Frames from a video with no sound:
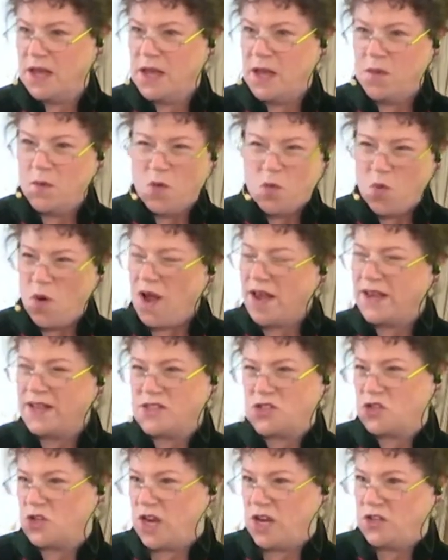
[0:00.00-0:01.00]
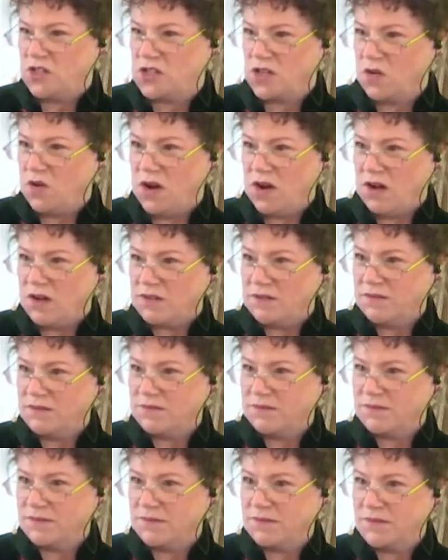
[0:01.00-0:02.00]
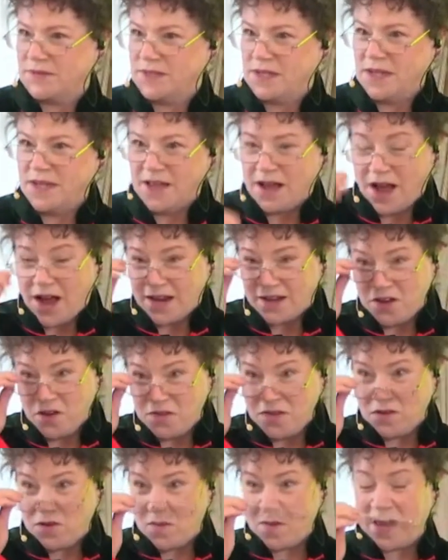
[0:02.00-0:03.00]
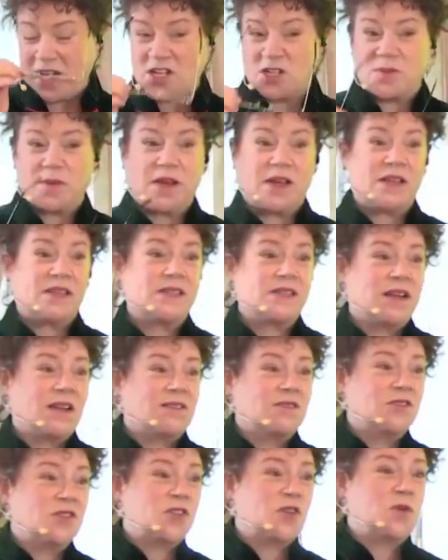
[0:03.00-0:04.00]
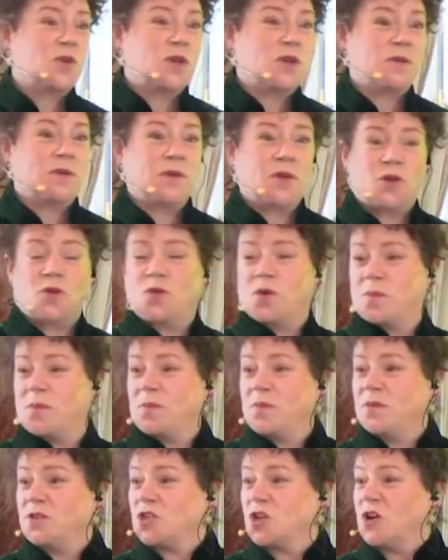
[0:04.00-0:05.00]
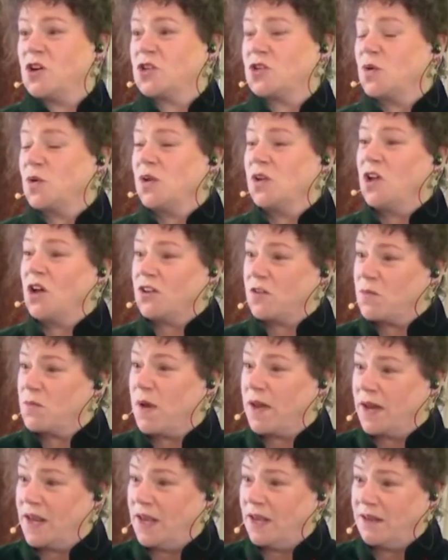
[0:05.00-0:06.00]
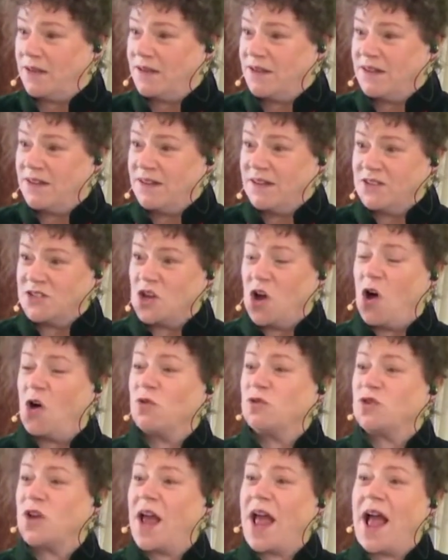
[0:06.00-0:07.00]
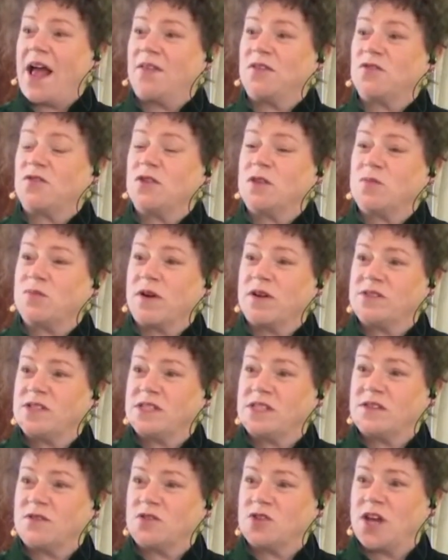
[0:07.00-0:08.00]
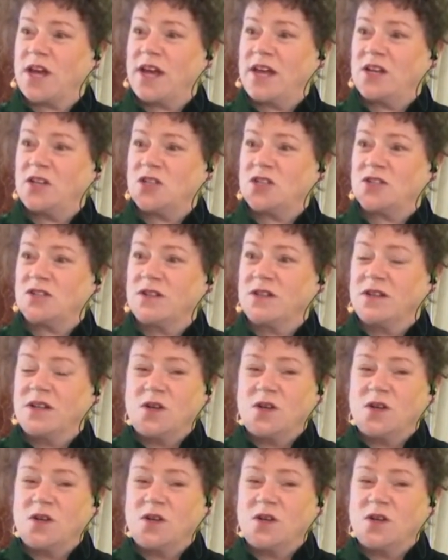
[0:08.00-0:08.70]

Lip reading: But why is change so hard? I know there are management consultants who would charge you a lot of money to hold your hand through the process of change.